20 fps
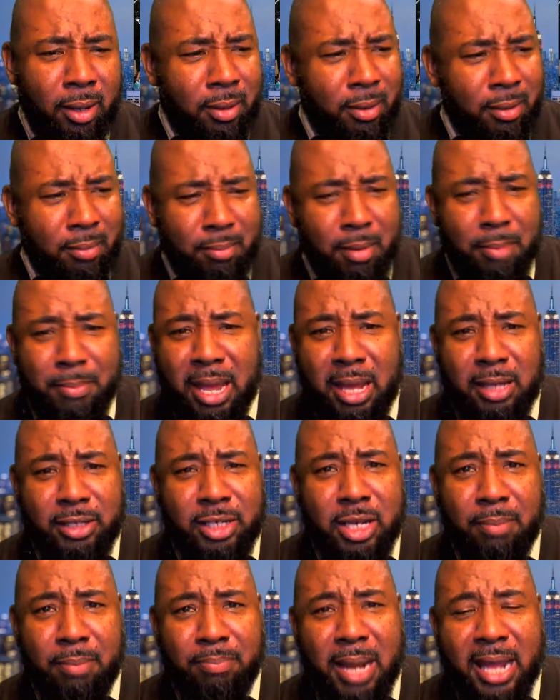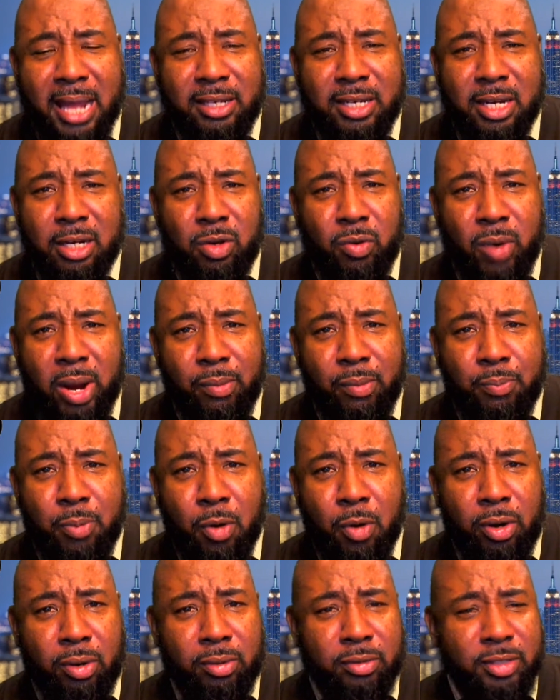My man Tim Black did a great
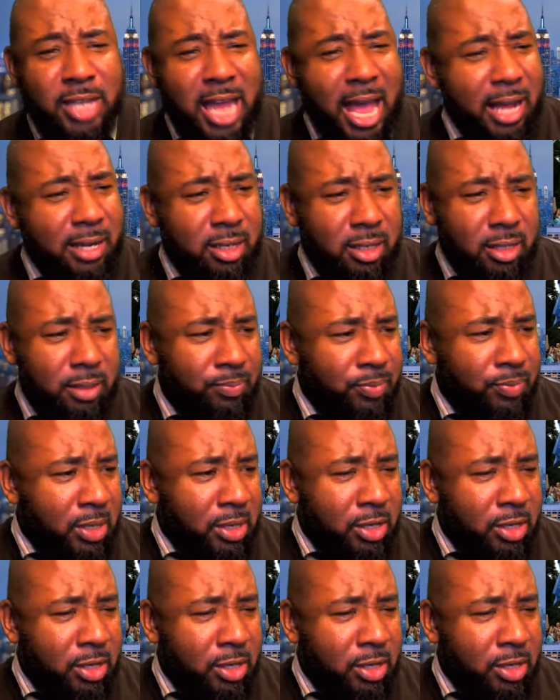report on Daca.